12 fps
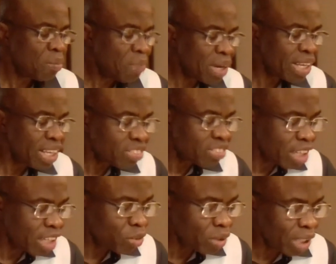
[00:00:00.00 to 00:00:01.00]
But he
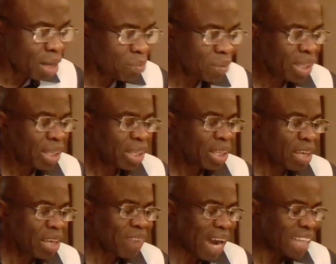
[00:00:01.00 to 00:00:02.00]
said to them,
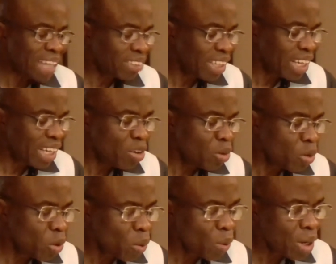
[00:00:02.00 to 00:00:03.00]
if I tell you,
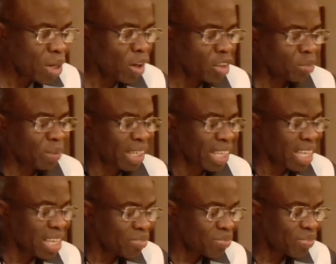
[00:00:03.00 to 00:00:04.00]
you will not
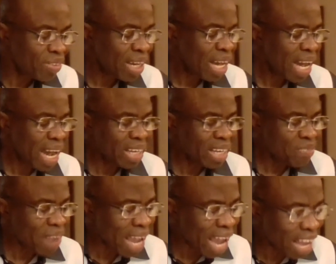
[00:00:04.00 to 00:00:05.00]
believe. And
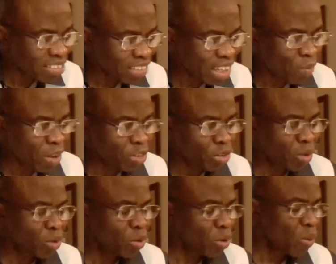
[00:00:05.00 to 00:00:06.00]
if I ask a
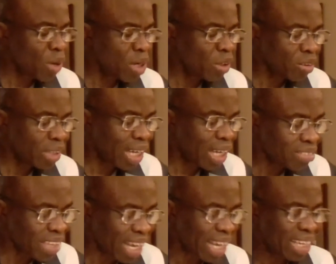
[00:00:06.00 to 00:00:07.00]
question, you will not
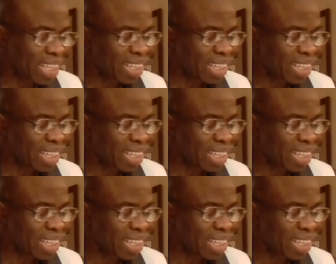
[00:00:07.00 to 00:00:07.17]
answer.